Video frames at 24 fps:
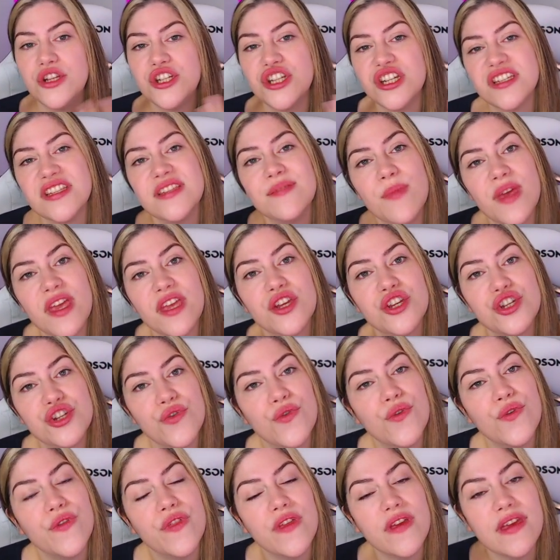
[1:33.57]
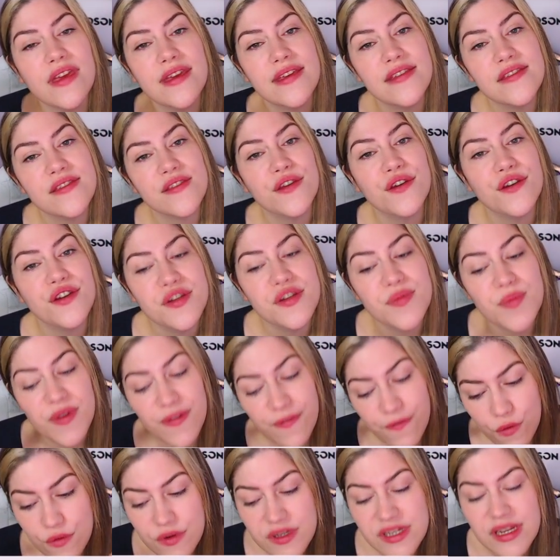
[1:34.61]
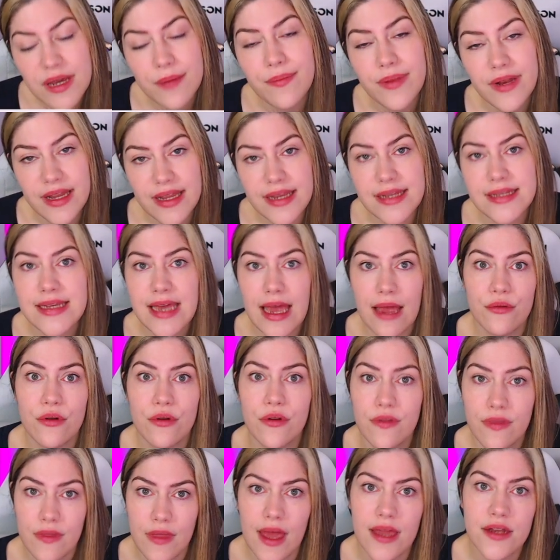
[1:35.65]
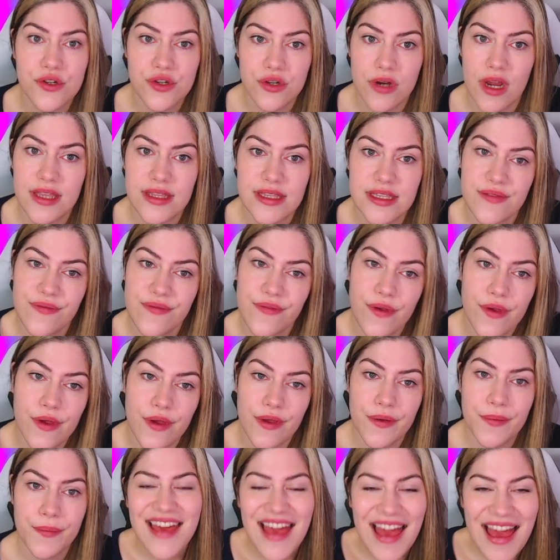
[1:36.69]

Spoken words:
just make sure that he's good before doubling down on that transfer.